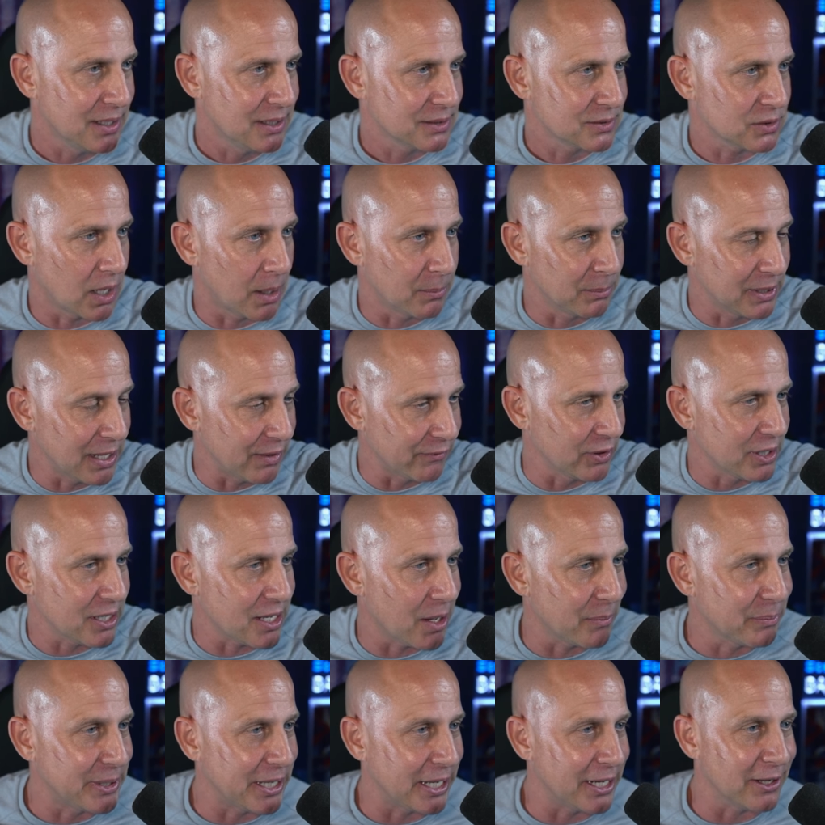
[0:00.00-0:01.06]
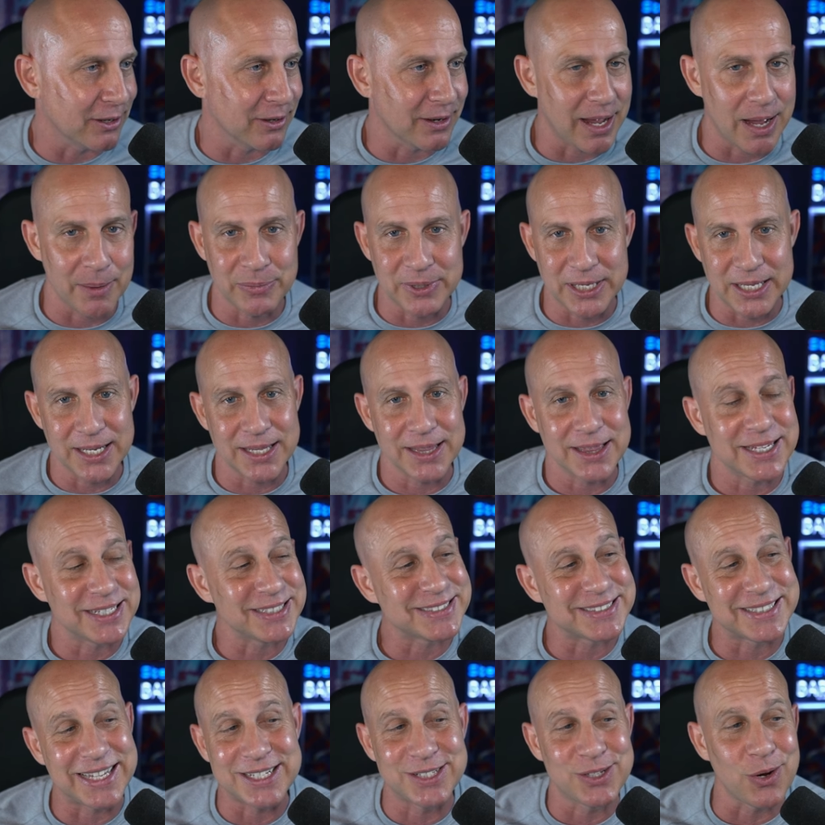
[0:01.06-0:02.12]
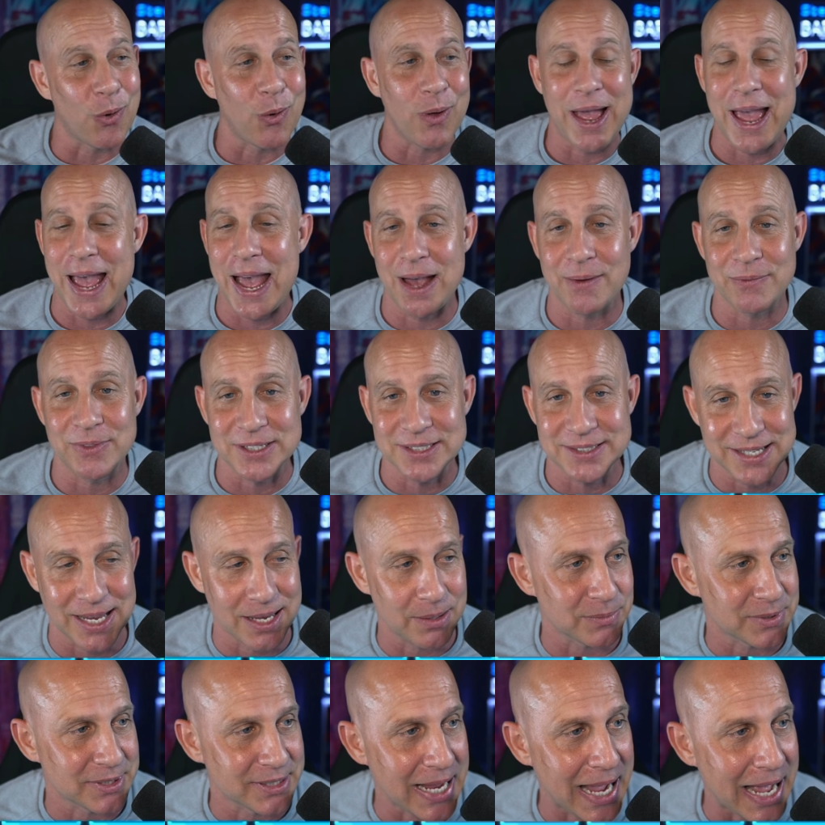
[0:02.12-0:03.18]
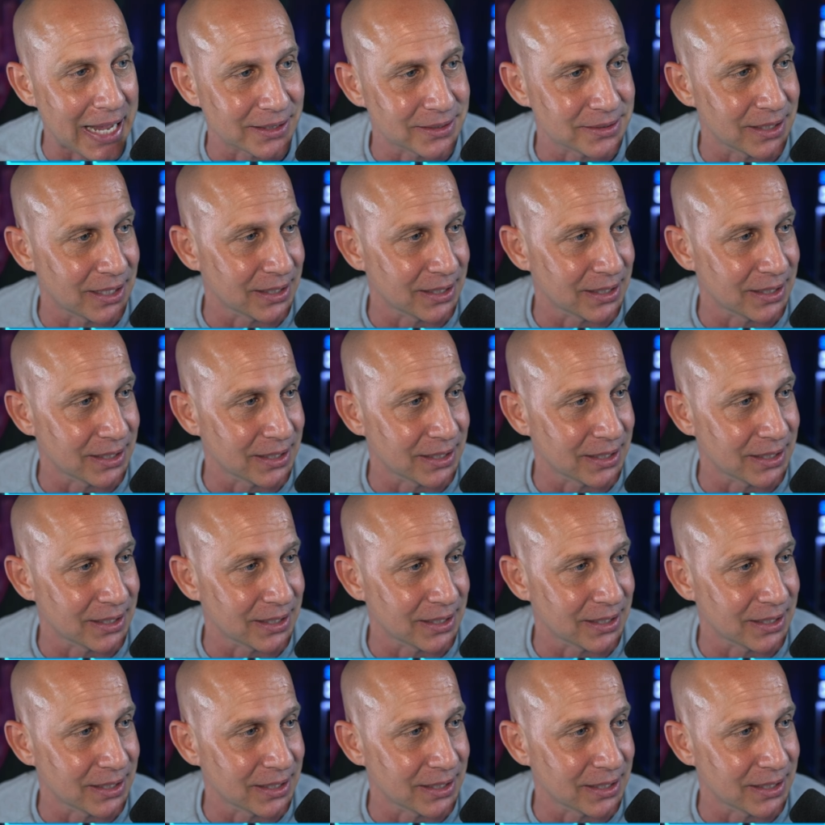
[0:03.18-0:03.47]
So I'm leveling up gear. I'm getting this. They don't have the same stats.